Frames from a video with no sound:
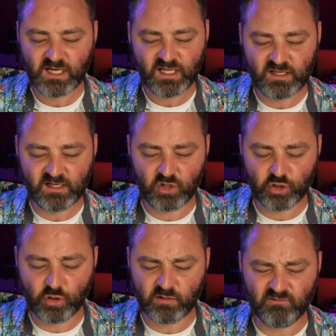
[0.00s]
They are
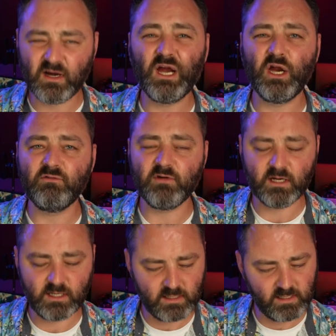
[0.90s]
not very
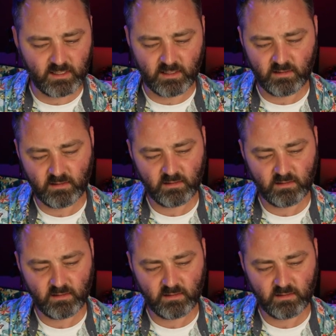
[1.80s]
clicky.